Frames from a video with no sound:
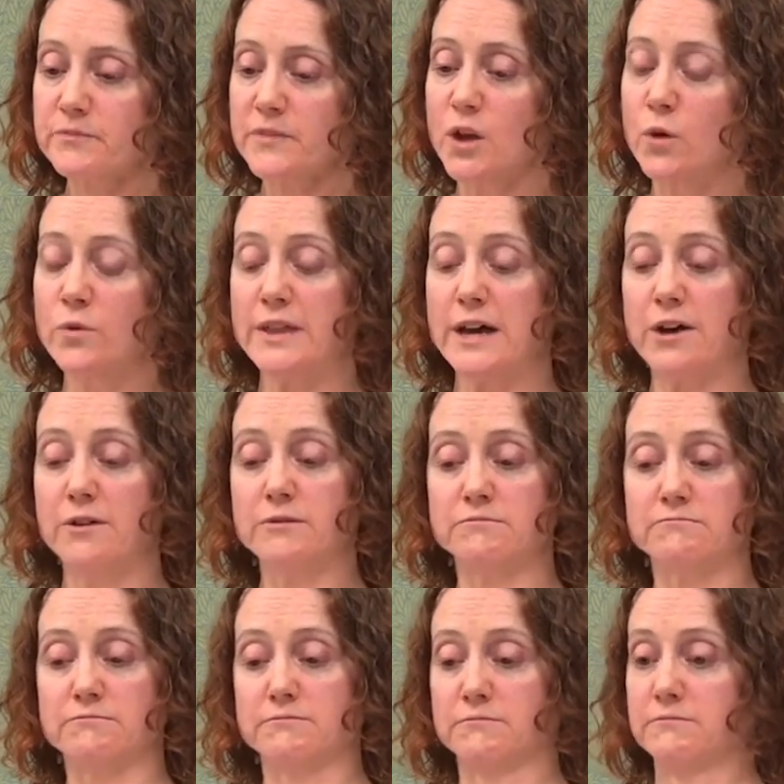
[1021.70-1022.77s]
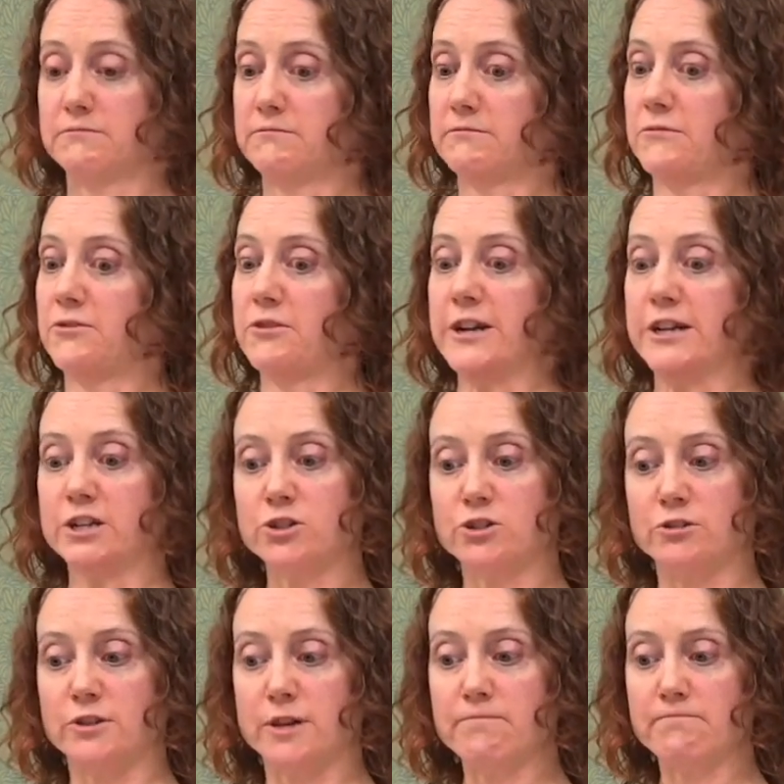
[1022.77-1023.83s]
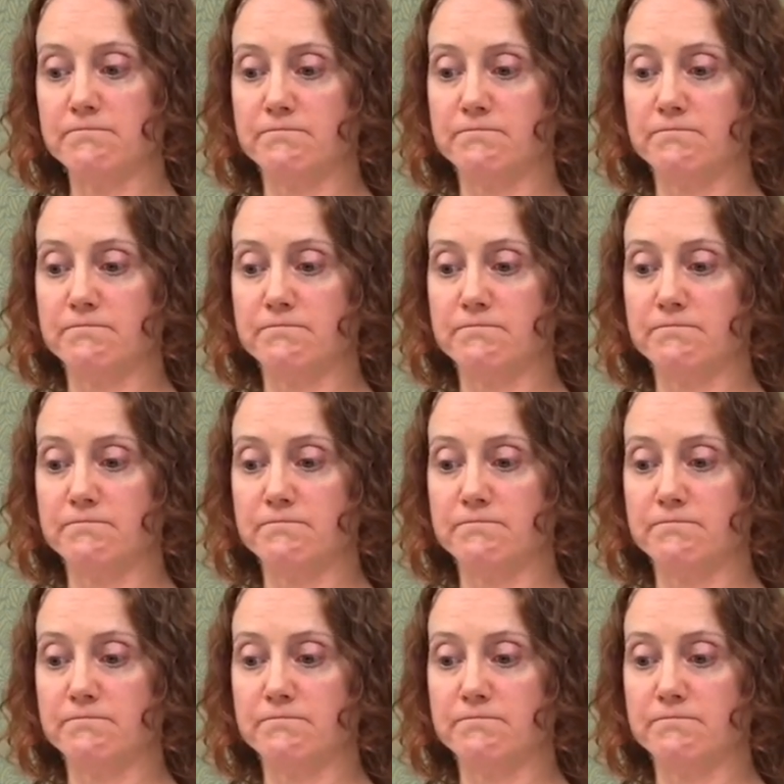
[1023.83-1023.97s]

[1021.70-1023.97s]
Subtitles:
without threatening to shoot them.